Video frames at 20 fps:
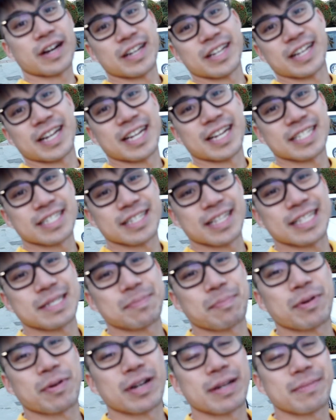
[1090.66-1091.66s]
right, you guys, so that's
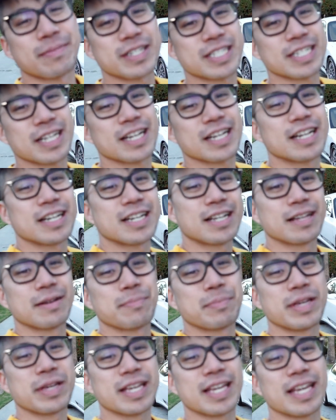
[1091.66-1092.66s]
pretty much gonna
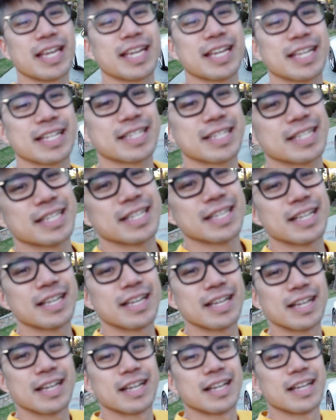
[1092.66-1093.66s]
be it.
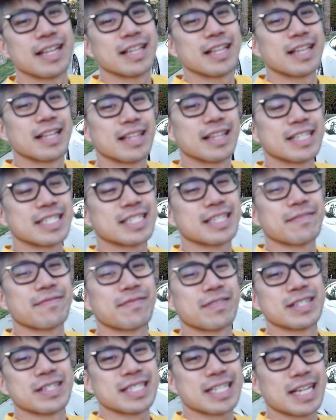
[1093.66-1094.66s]
This is the
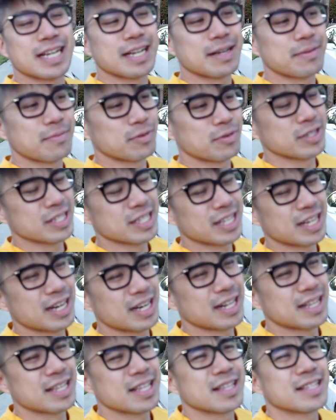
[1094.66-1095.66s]
first time Will's done
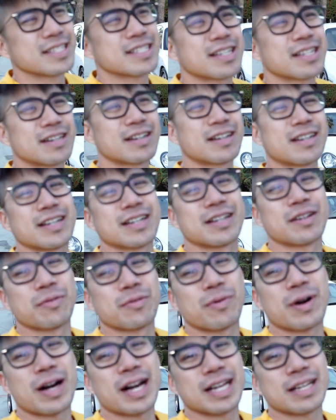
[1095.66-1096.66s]
anything in this car in a
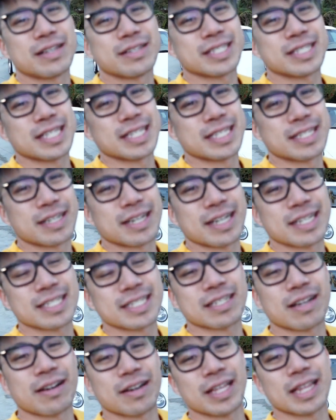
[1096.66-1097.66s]
while since you guys
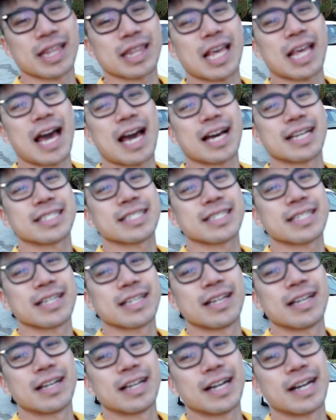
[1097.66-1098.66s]
saw it last.
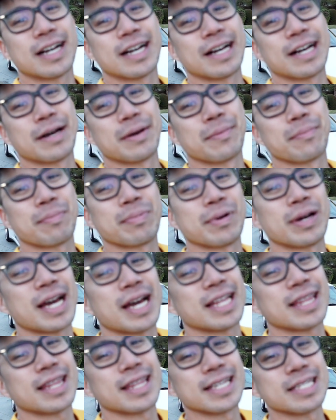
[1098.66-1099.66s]
But
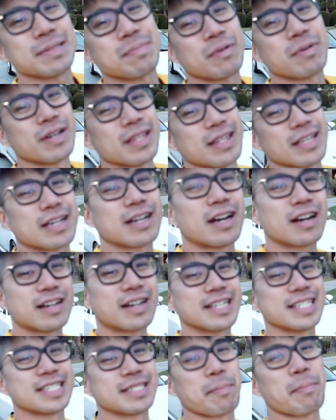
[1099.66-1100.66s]
at this point, the car
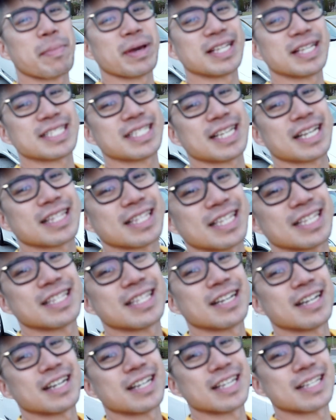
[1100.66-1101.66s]
is basically
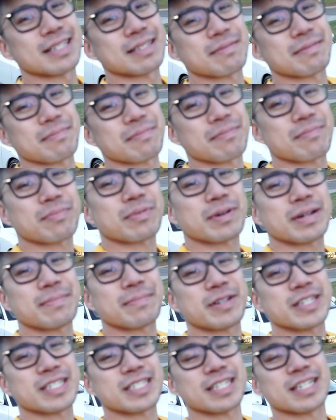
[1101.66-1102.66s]
done. It's pretty
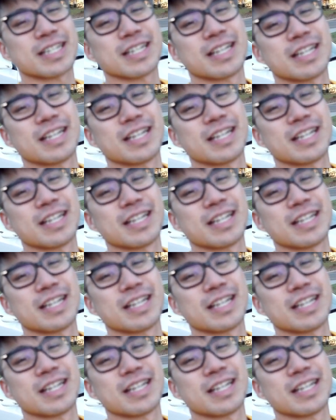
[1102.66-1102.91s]
much